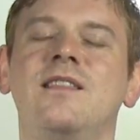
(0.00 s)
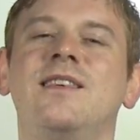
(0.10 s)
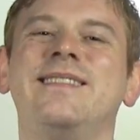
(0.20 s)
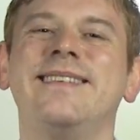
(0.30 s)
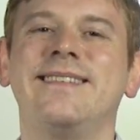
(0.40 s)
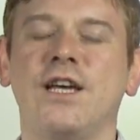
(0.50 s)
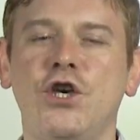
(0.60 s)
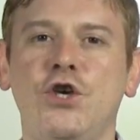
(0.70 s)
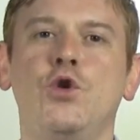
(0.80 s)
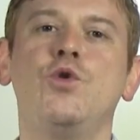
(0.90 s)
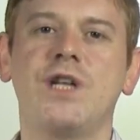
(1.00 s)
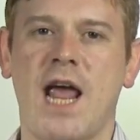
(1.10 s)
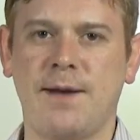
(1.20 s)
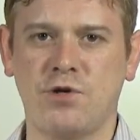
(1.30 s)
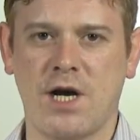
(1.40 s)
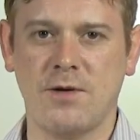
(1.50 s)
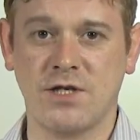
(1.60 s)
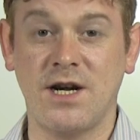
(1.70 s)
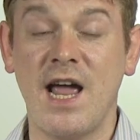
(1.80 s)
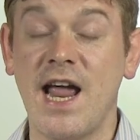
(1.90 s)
This is a huge game changer